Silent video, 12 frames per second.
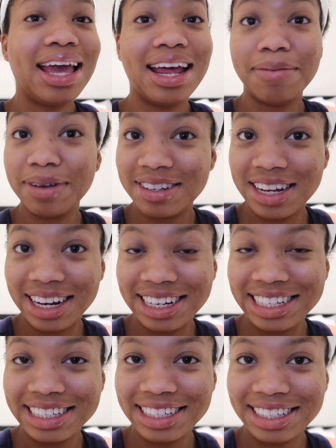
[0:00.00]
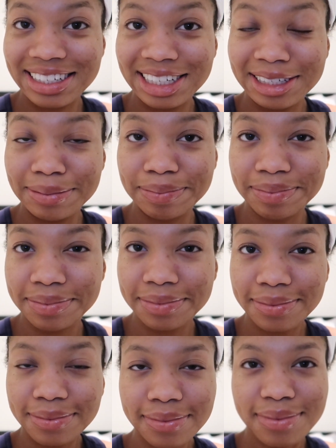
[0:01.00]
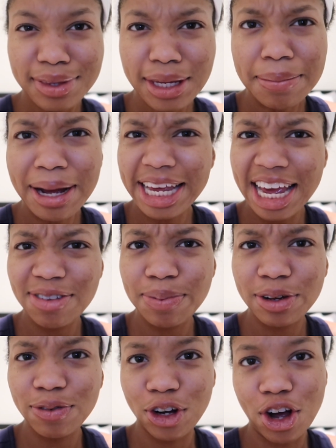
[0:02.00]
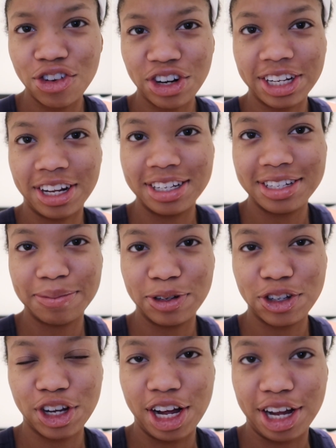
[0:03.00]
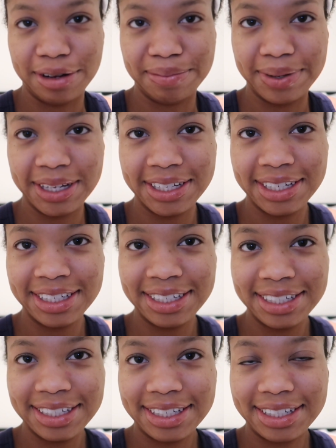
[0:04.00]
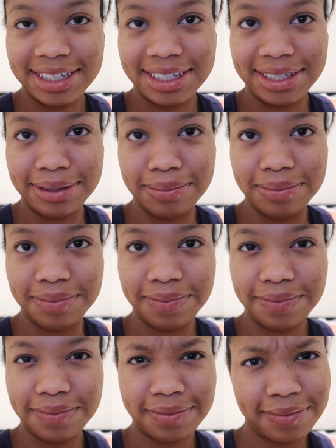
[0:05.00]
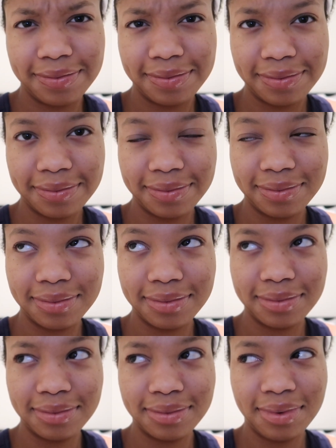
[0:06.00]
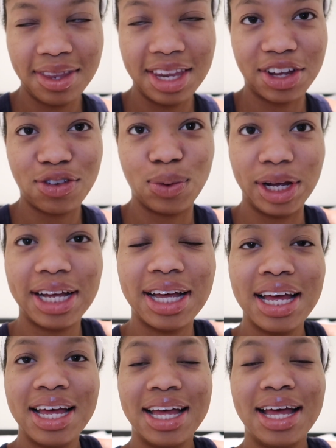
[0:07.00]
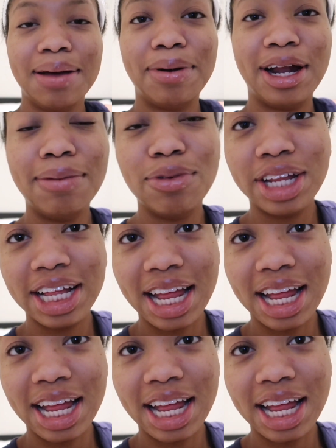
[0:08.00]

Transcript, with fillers: and i'm excited um my casebook for contract law is supposed to come um, next week. But I'm really